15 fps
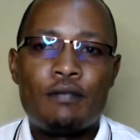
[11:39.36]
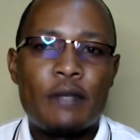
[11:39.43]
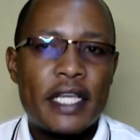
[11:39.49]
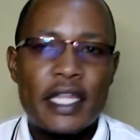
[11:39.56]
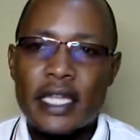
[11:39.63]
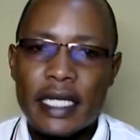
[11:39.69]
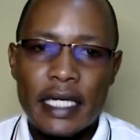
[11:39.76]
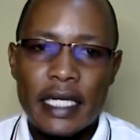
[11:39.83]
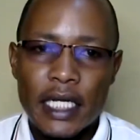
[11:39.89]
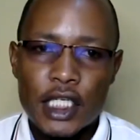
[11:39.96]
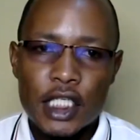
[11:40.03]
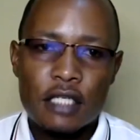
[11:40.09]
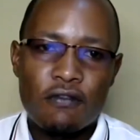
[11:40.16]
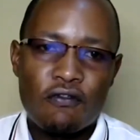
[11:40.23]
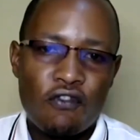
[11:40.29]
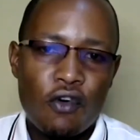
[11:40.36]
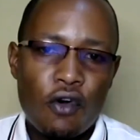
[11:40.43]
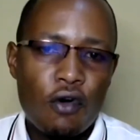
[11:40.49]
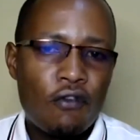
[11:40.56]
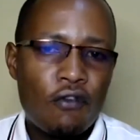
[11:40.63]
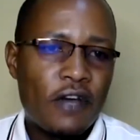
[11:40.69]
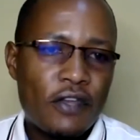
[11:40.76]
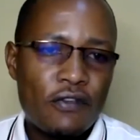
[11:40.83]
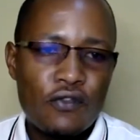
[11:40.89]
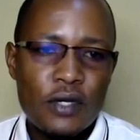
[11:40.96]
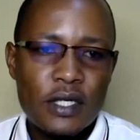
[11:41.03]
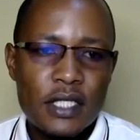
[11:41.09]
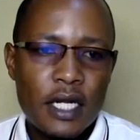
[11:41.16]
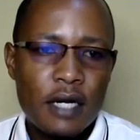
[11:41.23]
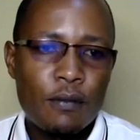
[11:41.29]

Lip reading: in the next 4 or 5 weeks that